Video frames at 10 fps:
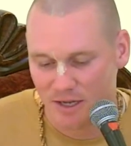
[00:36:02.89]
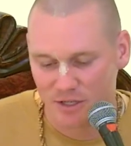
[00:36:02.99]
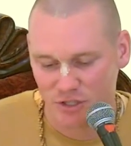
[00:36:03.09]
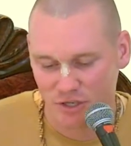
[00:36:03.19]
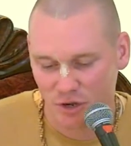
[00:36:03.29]

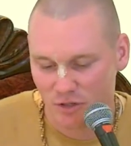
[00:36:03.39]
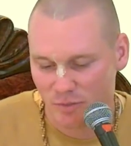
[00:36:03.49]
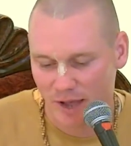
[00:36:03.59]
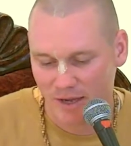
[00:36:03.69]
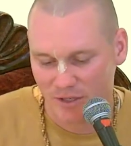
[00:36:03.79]
She goes
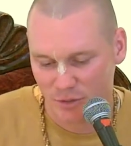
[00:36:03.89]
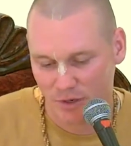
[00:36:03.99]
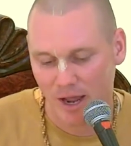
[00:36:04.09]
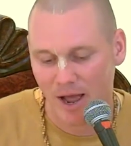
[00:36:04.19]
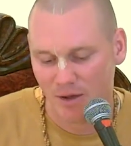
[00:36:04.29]
back into her
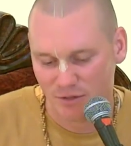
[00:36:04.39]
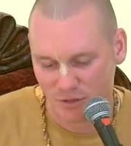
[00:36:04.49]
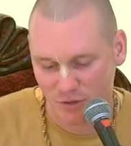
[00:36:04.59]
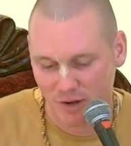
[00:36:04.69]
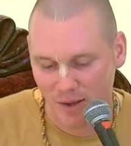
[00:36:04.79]
house
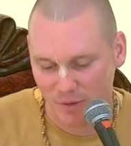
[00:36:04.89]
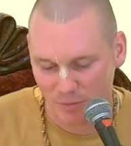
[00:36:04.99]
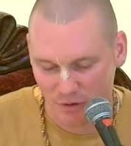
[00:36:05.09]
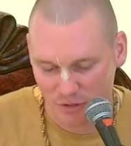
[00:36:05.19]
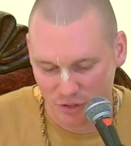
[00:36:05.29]
to grab the
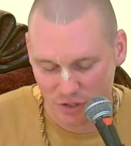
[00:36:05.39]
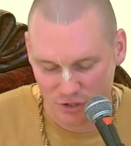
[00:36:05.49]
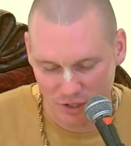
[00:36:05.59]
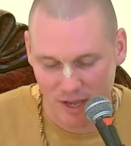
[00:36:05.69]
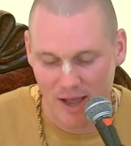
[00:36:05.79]
books
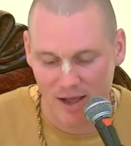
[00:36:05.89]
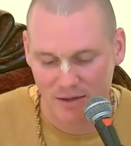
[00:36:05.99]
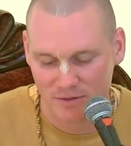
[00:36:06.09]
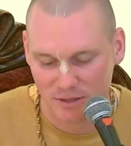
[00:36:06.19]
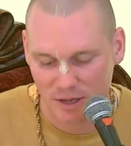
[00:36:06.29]
she
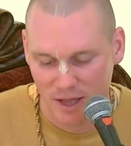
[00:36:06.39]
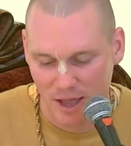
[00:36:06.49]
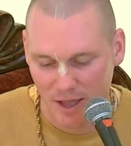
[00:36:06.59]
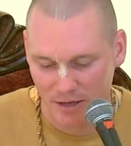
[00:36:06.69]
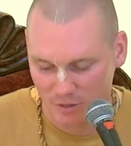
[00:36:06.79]
has,
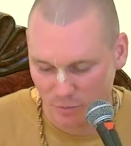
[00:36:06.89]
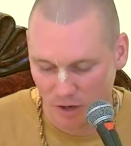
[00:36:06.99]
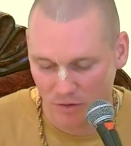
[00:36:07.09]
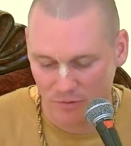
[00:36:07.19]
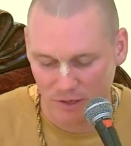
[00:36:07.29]
and it's
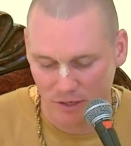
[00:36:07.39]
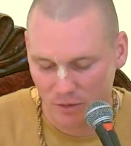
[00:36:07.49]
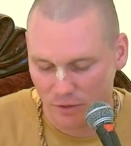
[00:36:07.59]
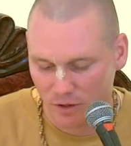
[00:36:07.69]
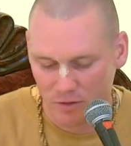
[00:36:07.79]
Bhagavad Gita
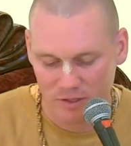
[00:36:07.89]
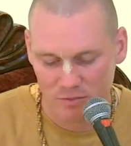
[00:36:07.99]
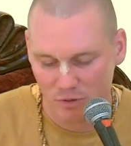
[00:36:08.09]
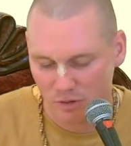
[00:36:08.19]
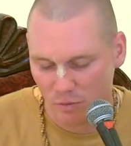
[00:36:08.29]
with all these
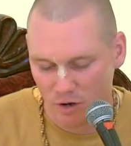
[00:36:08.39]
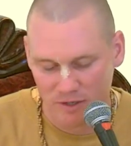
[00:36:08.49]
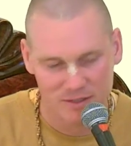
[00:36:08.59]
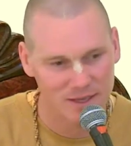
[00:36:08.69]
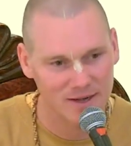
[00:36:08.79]

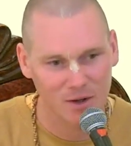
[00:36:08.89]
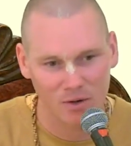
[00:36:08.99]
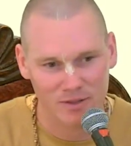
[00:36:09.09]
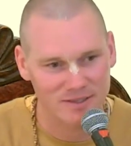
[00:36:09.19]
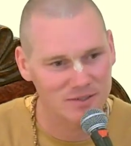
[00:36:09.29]
bookmarks and all
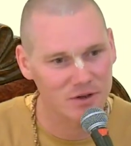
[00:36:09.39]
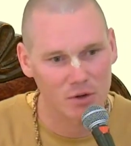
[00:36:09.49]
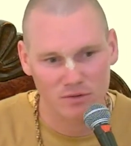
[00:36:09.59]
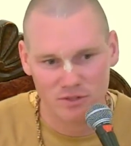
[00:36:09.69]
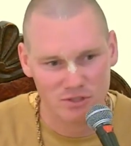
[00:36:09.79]
these
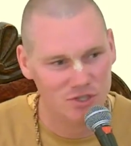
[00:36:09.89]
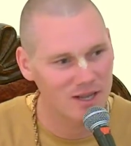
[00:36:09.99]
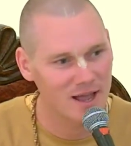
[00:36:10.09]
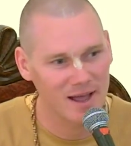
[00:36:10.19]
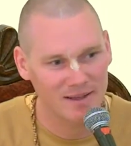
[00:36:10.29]
notes she
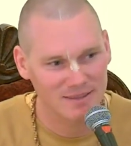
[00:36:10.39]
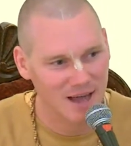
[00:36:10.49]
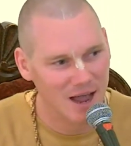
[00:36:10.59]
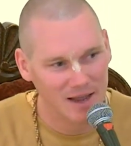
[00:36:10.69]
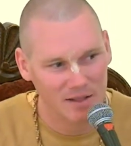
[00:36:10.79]
has and
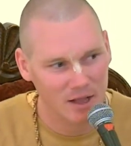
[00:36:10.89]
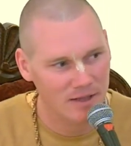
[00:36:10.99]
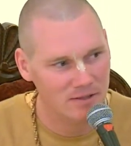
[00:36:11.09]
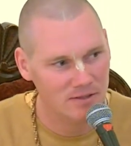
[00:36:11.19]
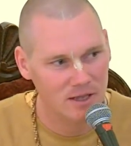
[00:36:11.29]

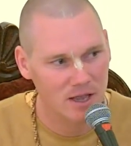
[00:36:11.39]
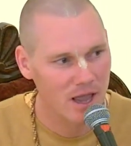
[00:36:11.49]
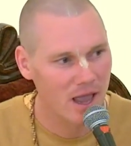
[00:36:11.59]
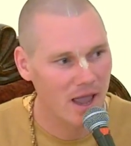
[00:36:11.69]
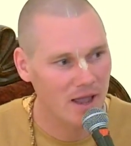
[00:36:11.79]
highlights,
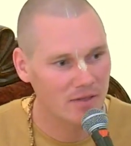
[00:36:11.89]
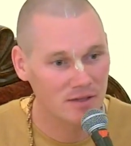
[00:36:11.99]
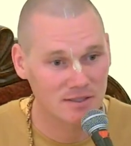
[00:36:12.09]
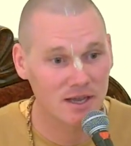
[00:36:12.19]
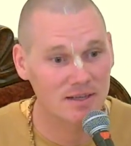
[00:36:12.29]
and the
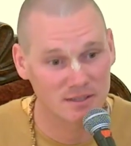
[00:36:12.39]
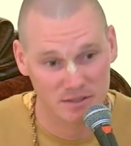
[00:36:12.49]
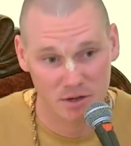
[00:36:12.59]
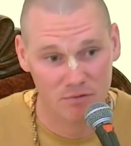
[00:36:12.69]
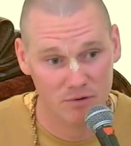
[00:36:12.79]
Science of
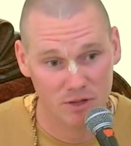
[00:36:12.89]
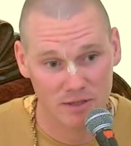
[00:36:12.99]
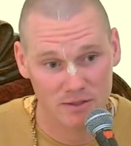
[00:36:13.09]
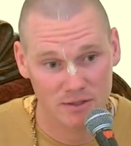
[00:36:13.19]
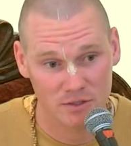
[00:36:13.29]

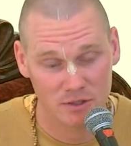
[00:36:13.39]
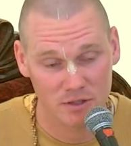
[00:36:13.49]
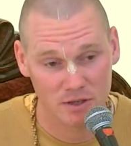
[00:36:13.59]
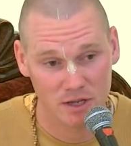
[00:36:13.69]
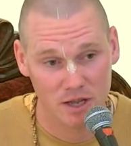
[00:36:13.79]
Self-Realization.
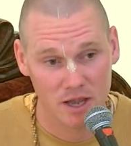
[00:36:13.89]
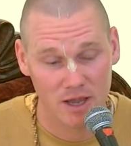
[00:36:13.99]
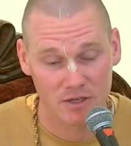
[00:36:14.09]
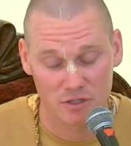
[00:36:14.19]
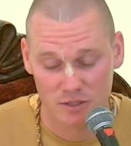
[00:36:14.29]

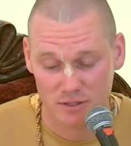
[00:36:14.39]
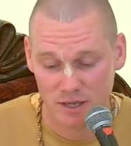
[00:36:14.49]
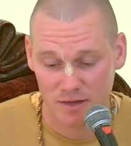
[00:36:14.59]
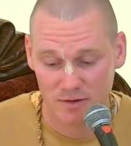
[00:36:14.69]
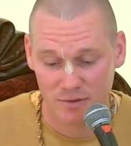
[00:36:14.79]
And she
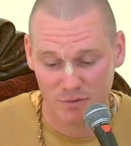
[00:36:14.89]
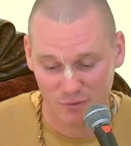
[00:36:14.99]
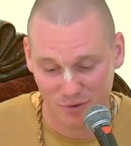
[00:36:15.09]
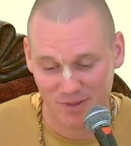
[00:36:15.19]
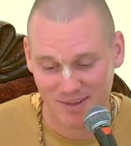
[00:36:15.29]
said,
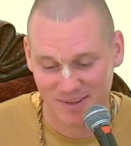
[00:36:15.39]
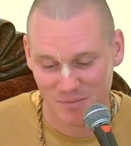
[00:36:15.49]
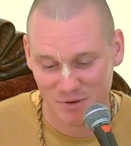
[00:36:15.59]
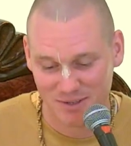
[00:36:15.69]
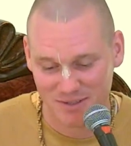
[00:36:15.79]
for the
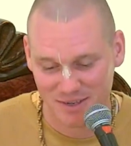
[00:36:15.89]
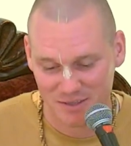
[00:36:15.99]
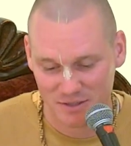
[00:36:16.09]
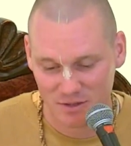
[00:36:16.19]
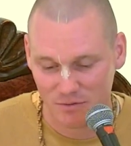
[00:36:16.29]
book Science
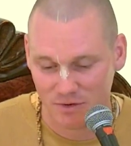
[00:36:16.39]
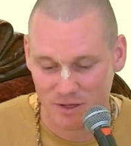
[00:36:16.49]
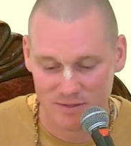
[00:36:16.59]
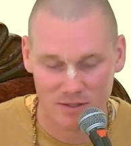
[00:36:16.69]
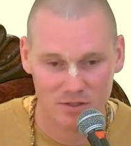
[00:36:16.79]
of
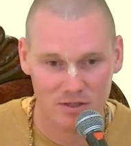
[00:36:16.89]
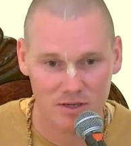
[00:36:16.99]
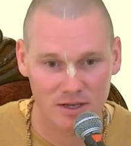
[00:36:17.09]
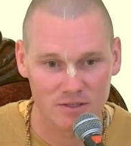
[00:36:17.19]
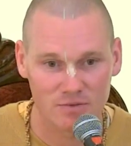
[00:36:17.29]
Self-Realization,
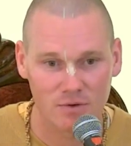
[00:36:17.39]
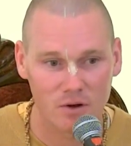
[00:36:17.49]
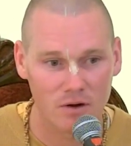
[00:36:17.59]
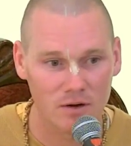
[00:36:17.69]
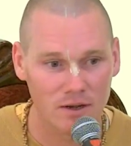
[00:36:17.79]
as
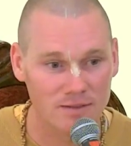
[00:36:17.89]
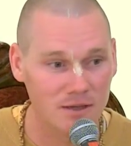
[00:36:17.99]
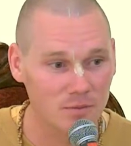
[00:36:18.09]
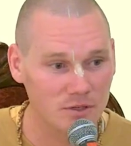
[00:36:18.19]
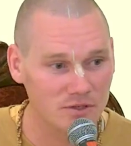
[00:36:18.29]
far as
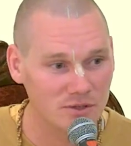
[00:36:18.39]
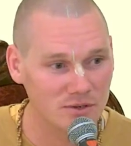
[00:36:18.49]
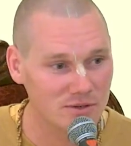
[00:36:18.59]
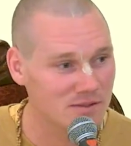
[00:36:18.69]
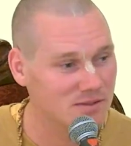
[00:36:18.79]
I'm
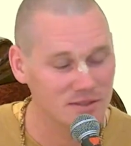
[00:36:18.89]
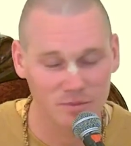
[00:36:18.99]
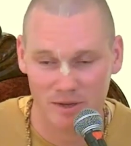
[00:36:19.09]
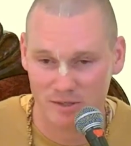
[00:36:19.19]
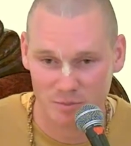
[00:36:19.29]
concerned, this is the
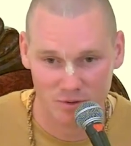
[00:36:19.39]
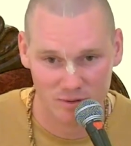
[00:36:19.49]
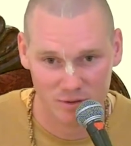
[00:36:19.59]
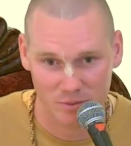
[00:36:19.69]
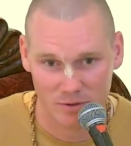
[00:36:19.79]
best book in
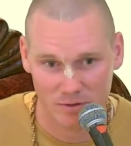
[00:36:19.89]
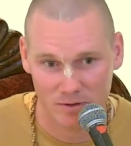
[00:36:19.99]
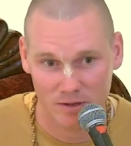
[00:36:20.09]
the world.